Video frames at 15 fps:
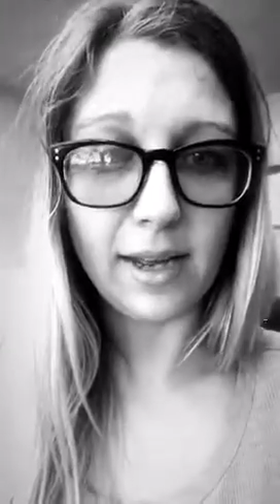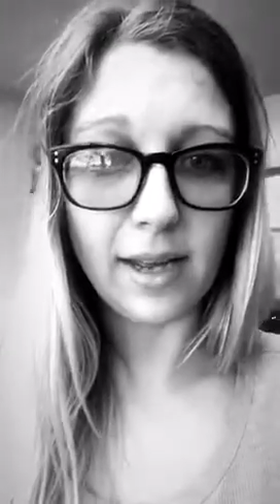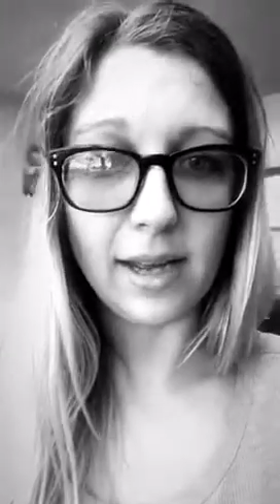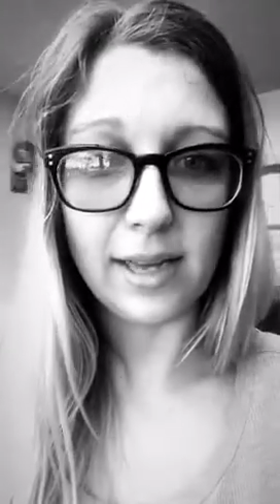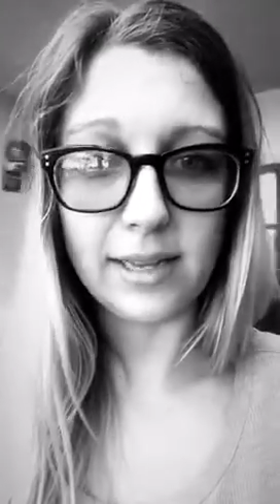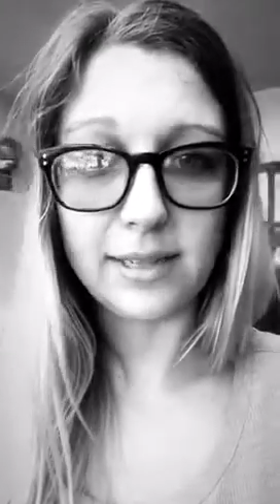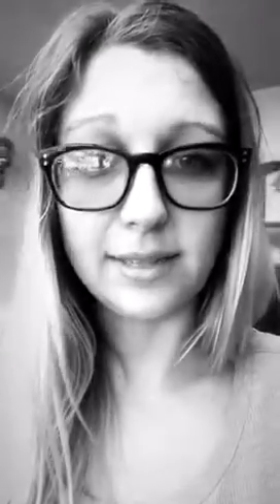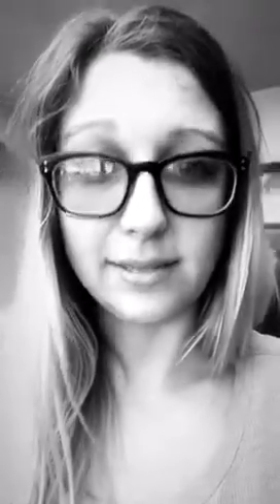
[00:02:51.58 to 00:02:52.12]

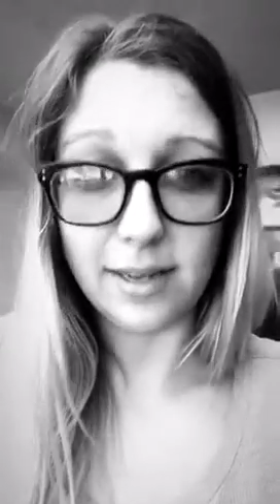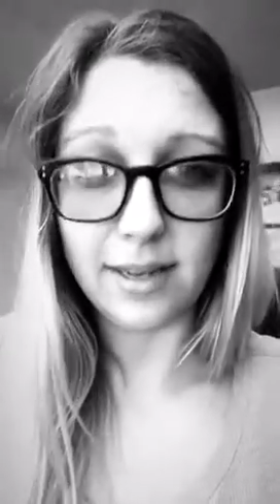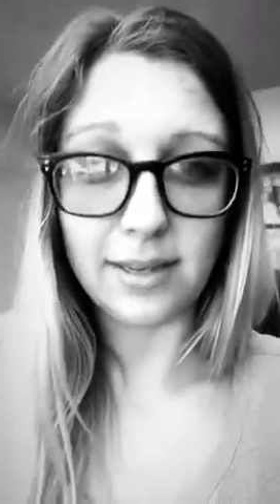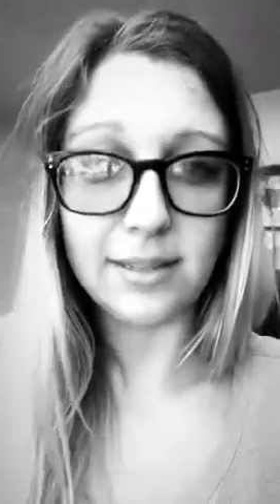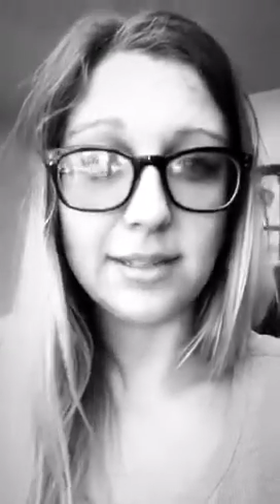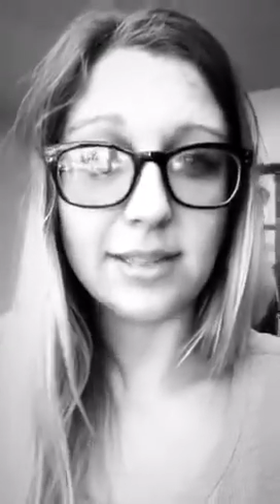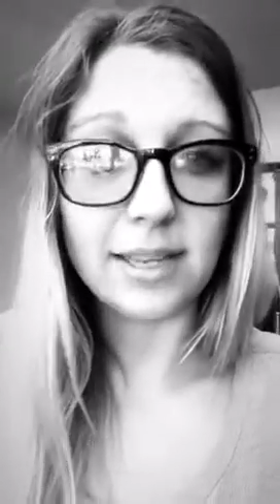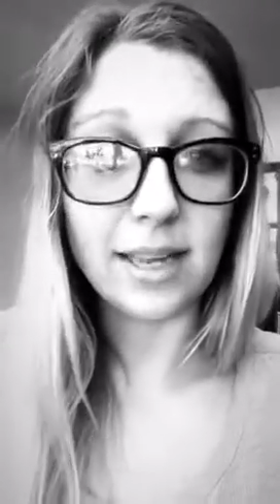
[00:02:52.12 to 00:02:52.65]
I
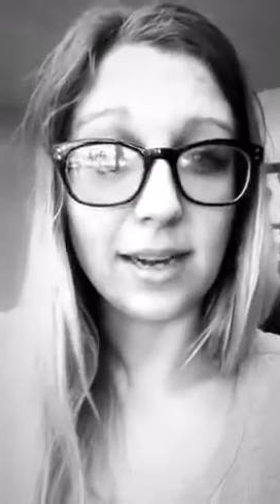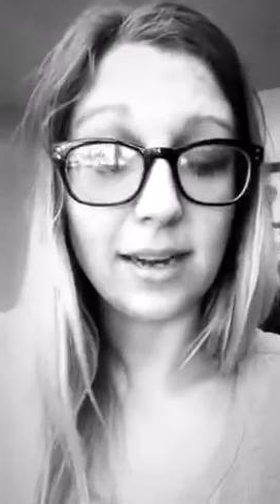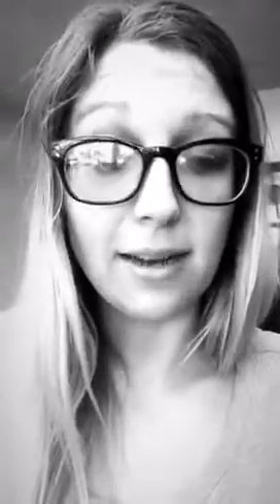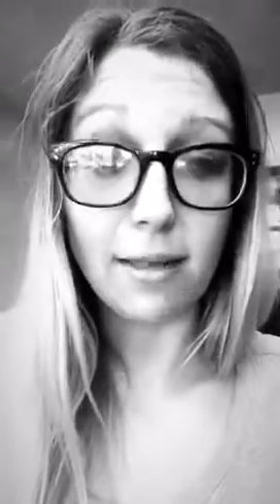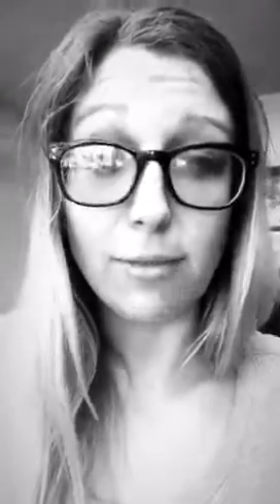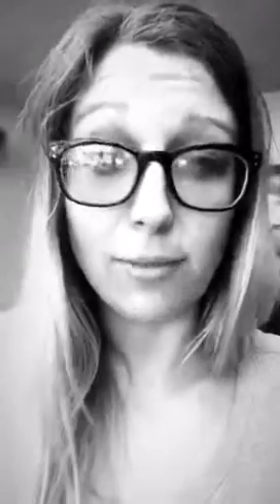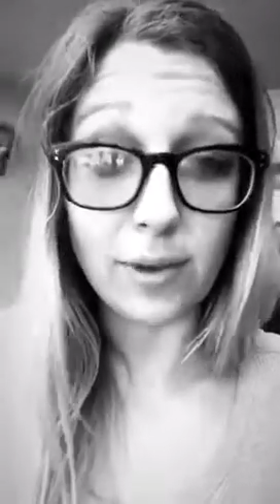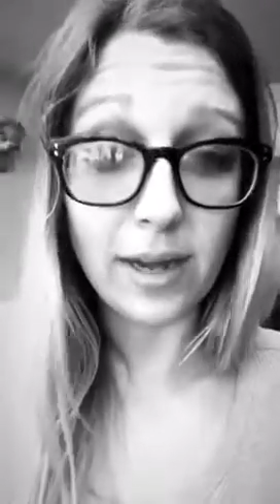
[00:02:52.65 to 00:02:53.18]
decided to get
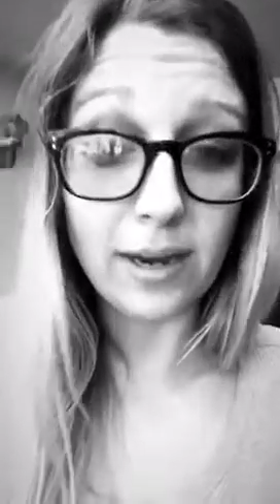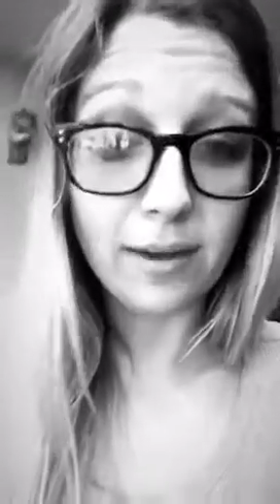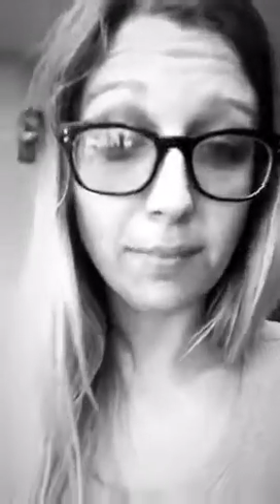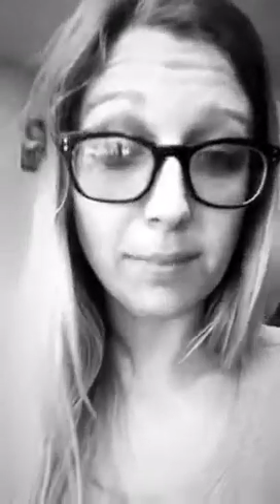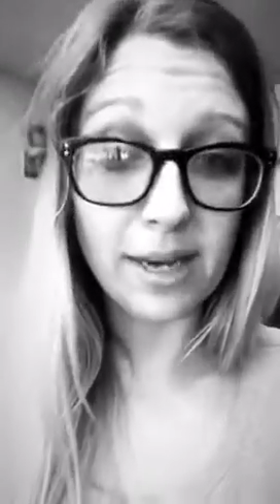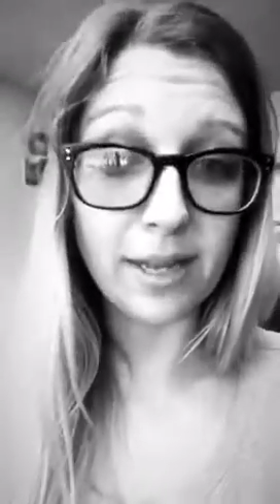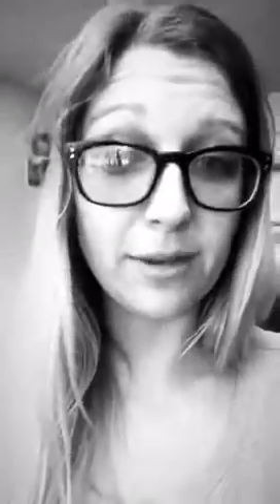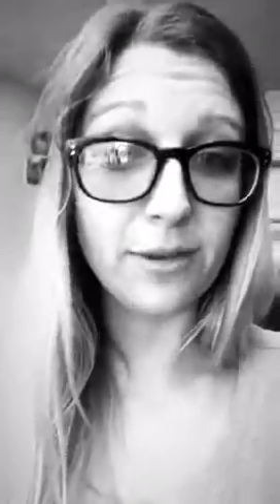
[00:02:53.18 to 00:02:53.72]
another one,
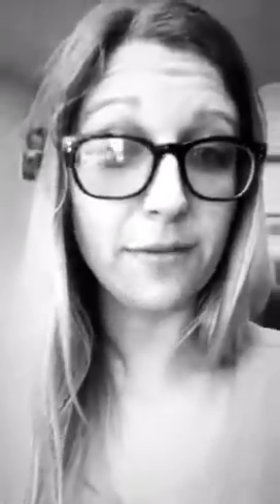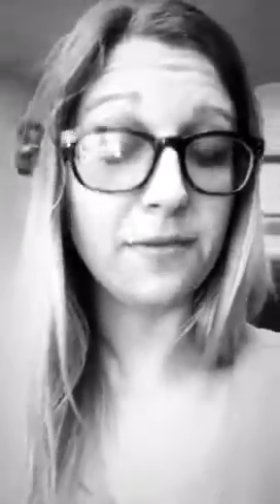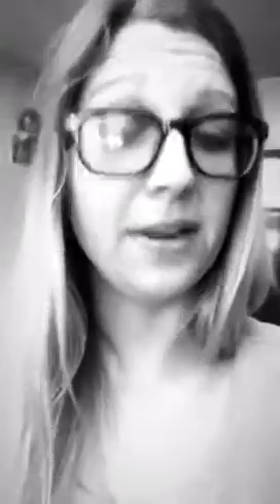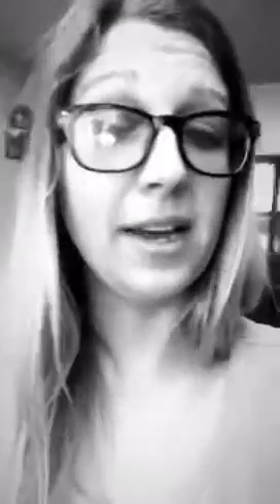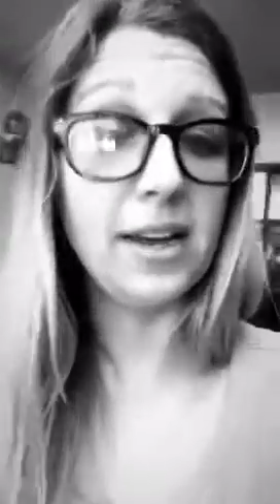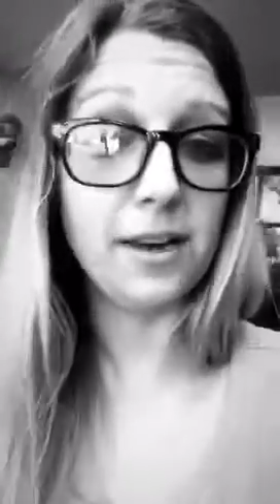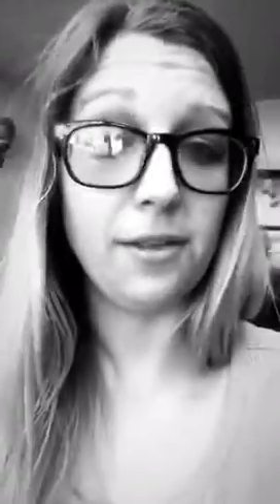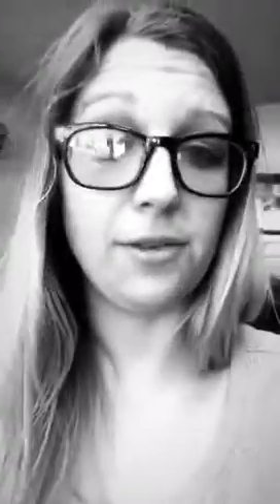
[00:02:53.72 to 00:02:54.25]
but I couldn't
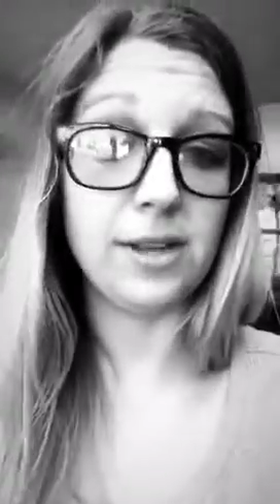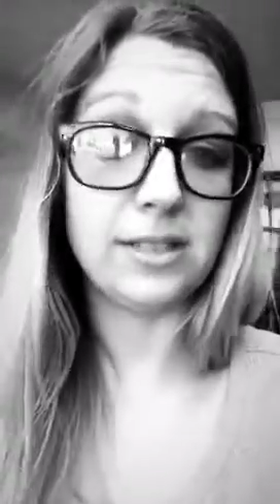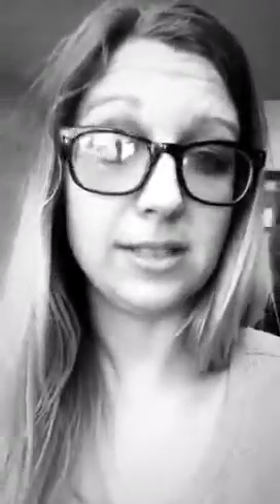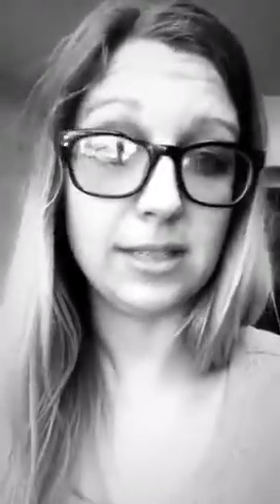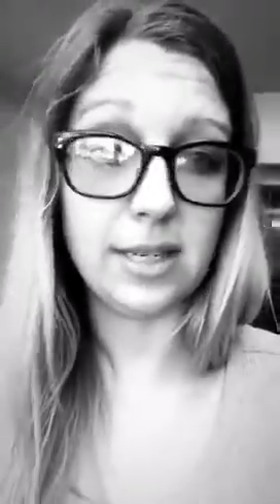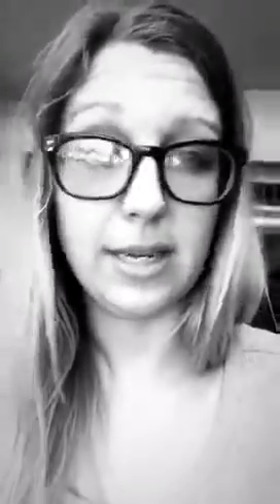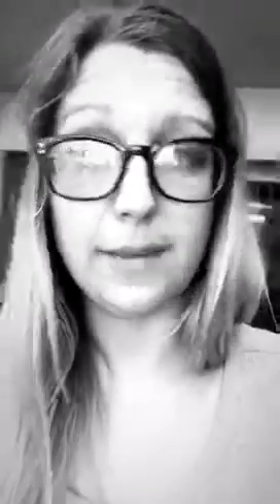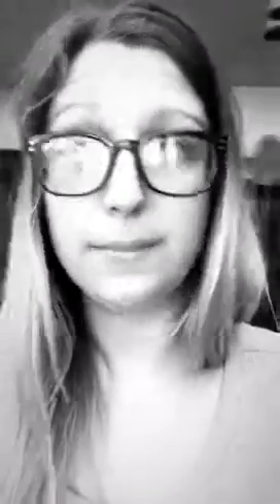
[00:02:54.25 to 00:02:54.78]
find another
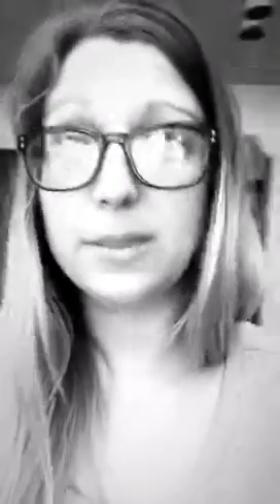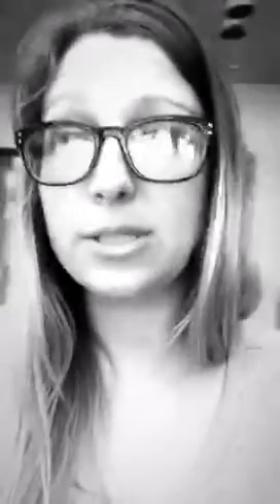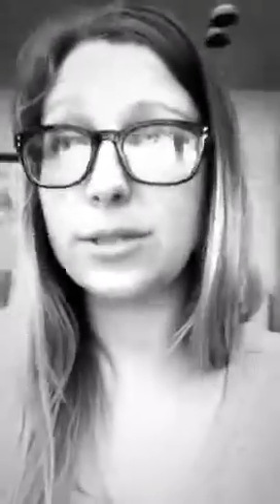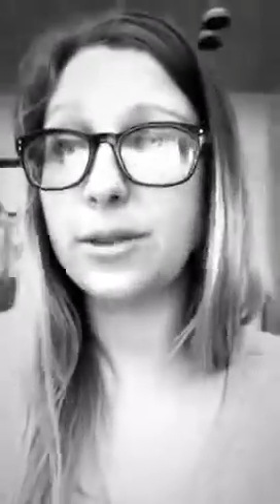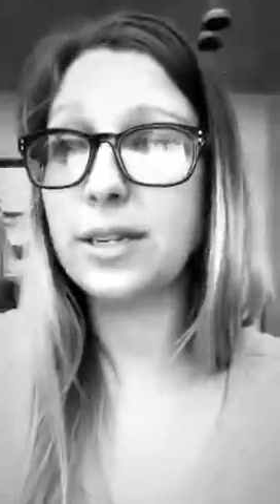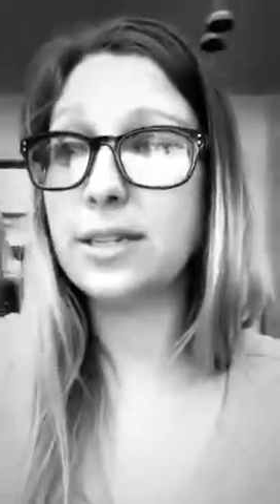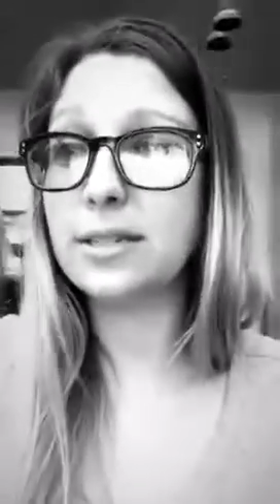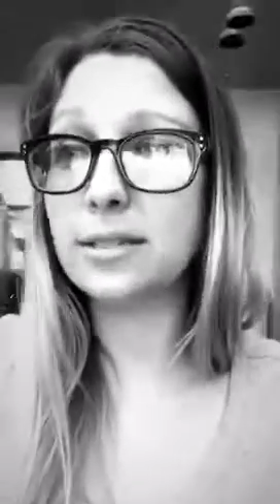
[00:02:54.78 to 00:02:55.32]
Oncidium, so
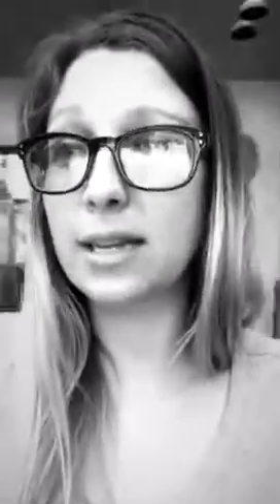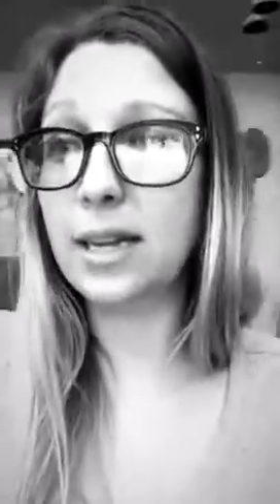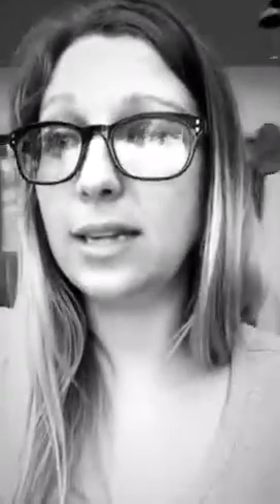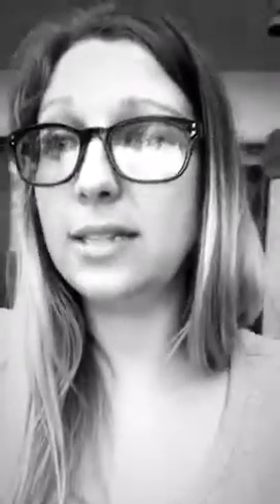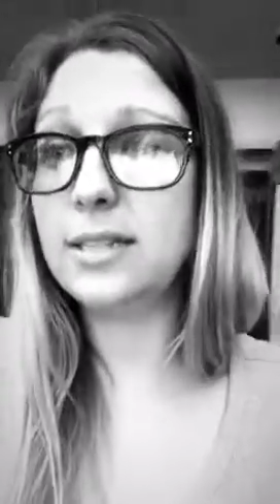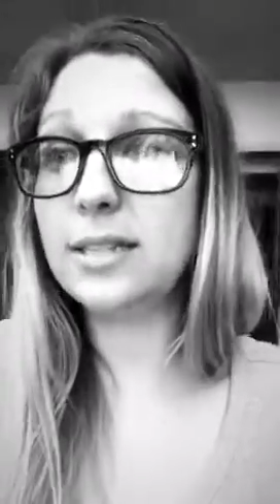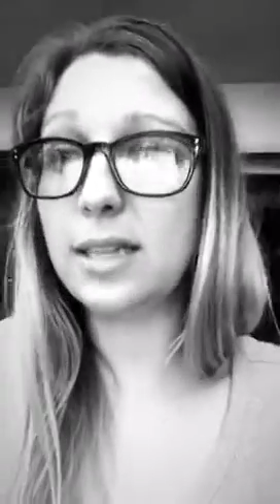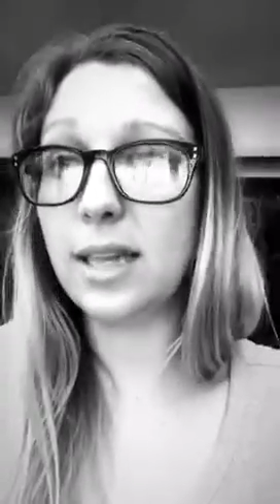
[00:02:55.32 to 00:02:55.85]
I
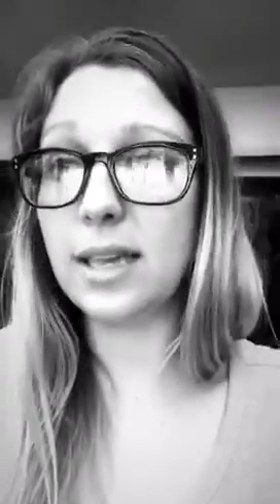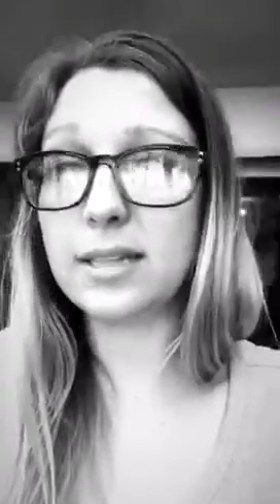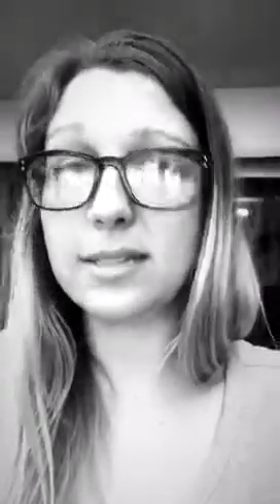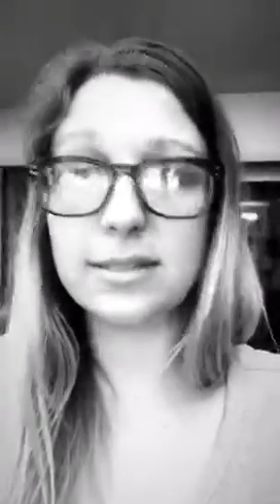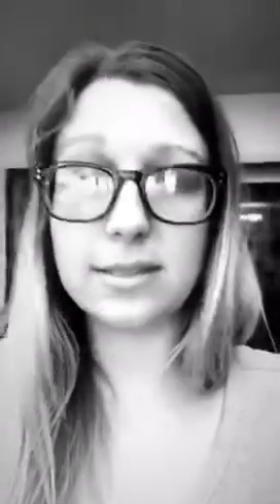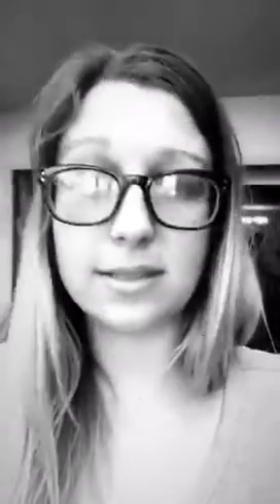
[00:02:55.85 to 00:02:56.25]
decided to get